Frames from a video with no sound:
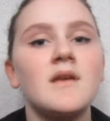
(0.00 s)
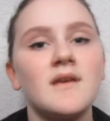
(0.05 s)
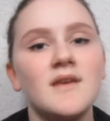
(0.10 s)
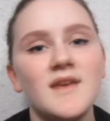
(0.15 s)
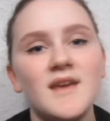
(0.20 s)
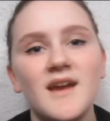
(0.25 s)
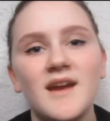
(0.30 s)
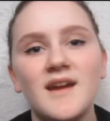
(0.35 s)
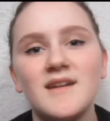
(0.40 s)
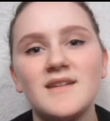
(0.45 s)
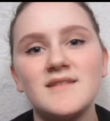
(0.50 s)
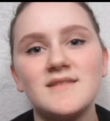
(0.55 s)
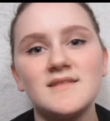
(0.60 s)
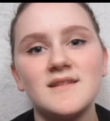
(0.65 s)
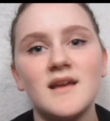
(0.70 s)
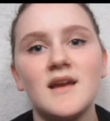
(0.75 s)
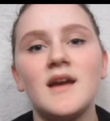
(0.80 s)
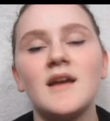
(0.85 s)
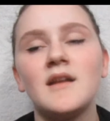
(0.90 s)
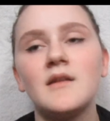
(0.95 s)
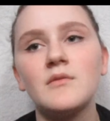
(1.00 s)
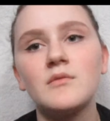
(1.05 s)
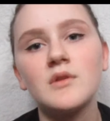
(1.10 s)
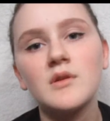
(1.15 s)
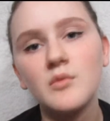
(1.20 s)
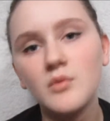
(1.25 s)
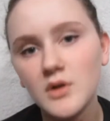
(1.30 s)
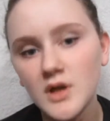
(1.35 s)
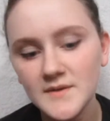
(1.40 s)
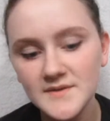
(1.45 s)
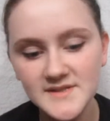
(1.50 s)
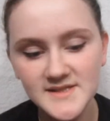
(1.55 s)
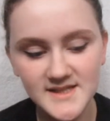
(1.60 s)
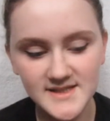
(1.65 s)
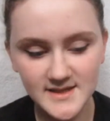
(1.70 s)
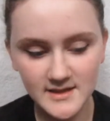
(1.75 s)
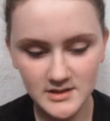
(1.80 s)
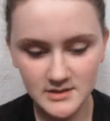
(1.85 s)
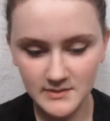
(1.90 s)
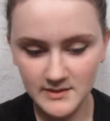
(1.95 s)
Hey guys, I didn't really want to have to
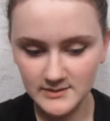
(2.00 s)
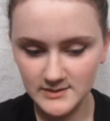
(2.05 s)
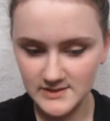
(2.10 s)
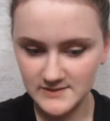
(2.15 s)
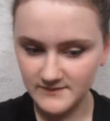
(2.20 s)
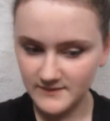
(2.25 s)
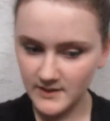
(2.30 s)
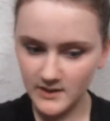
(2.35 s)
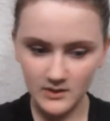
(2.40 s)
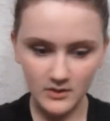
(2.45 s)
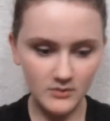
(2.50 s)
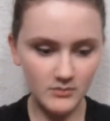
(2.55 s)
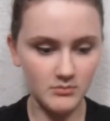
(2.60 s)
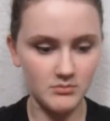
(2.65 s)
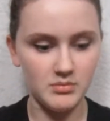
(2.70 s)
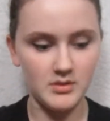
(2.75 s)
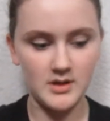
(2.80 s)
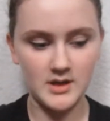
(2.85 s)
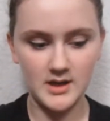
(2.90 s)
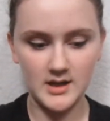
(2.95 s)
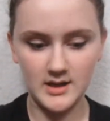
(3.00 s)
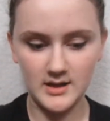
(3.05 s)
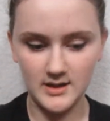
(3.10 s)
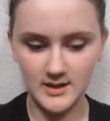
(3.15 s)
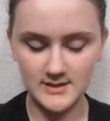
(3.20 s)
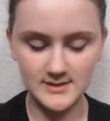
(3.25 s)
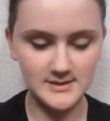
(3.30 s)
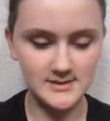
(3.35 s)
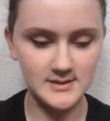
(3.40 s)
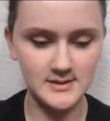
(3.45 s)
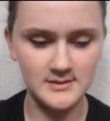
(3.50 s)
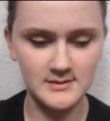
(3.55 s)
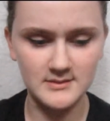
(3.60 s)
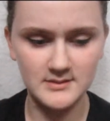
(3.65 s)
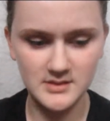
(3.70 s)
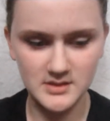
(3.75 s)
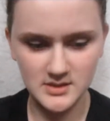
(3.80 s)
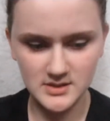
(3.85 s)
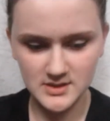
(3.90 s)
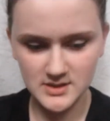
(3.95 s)
sit down to make this video, but I guess
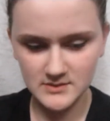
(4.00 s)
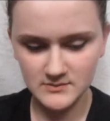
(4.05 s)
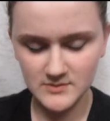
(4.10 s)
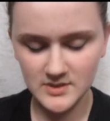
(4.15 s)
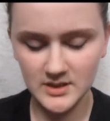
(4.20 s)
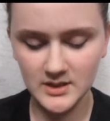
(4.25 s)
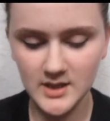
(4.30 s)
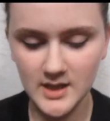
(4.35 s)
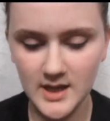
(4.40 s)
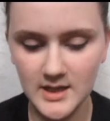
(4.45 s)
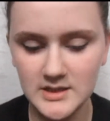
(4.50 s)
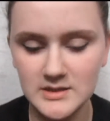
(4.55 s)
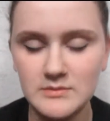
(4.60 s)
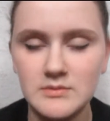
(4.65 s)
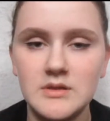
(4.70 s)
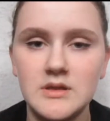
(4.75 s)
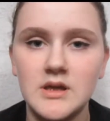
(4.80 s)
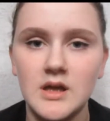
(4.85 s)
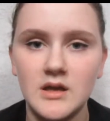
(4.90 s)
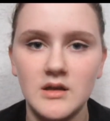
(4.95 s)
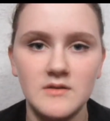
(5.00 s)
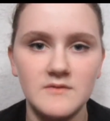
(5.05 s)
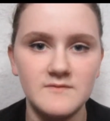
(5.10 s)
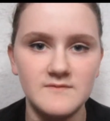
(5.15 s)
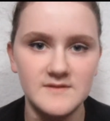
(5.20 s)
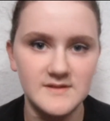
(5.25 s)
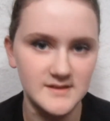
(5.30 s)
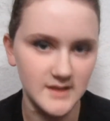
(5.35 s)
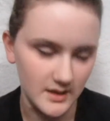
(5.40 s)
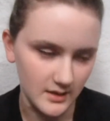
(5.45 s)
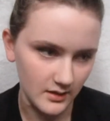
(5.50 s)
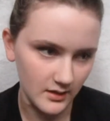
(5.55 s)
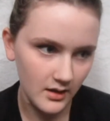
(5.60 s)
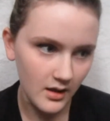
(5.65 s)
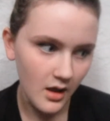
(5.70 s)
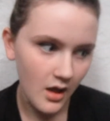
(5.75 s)
it's just something that had to be kind of said.